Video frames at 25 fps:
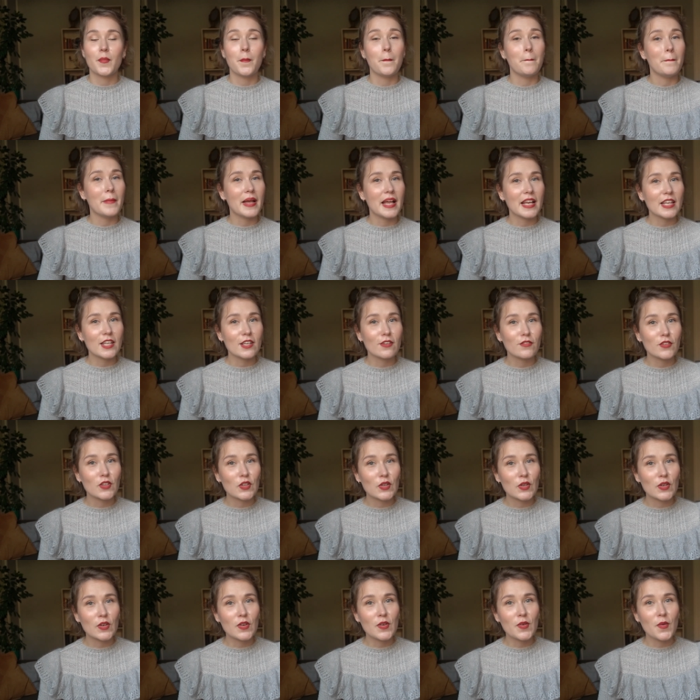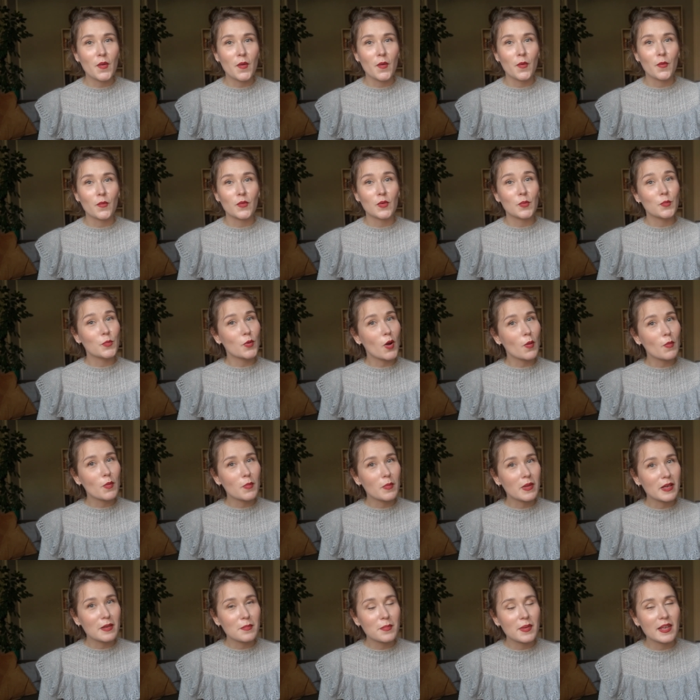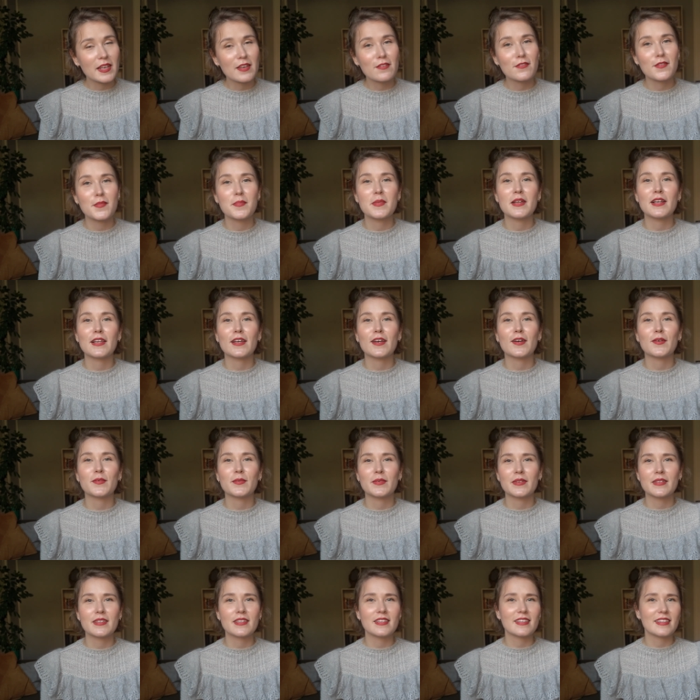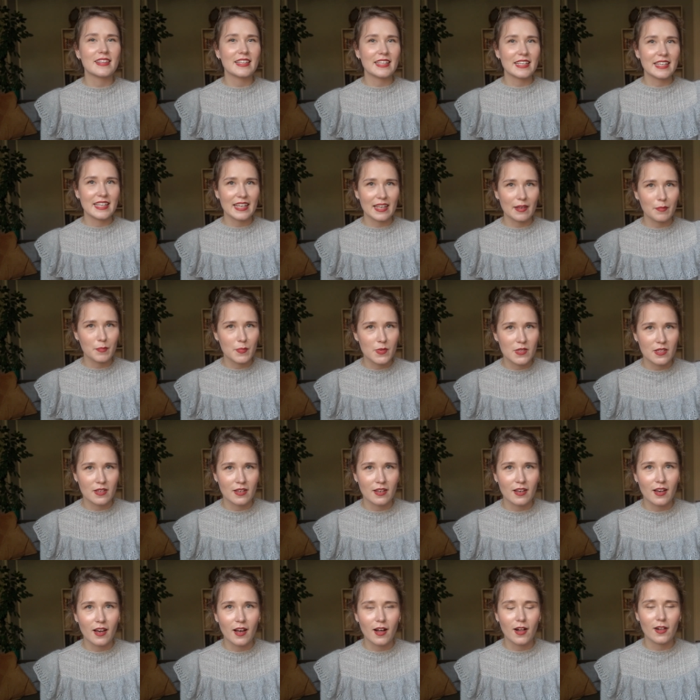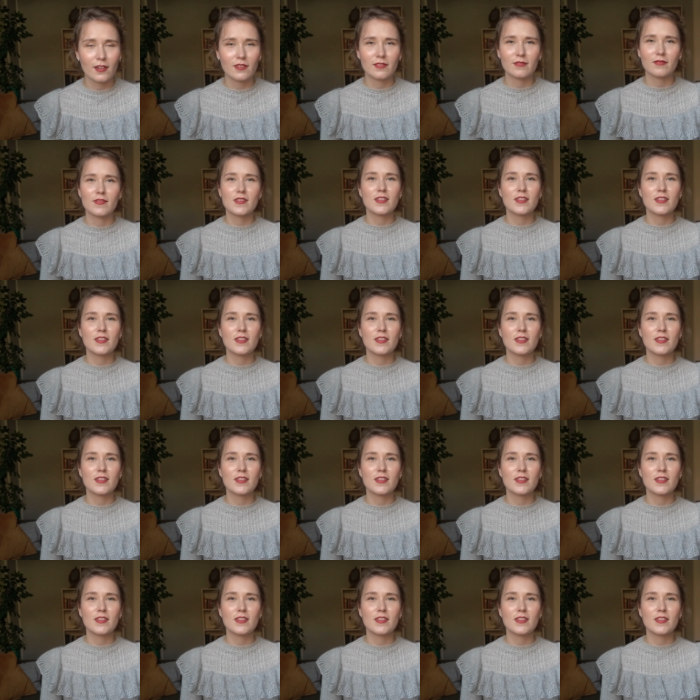Many of you will probably be familiar with the Gibson girl,